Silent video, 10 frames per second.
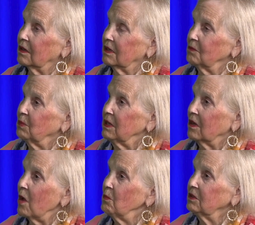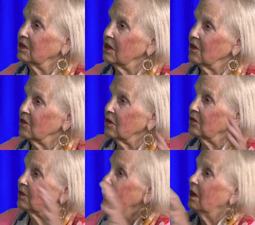can be a coming together
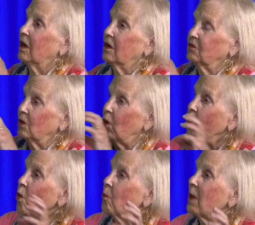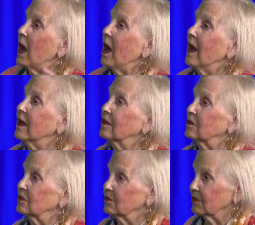of a whole
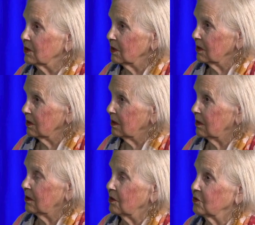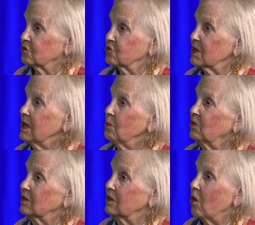pile of
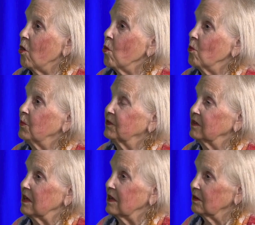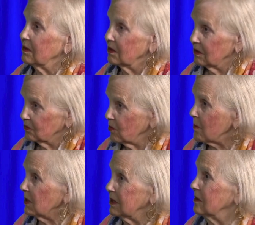dreams and hopes and
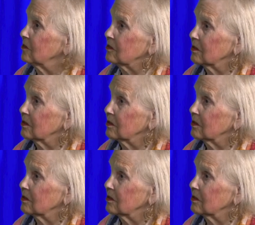remedies.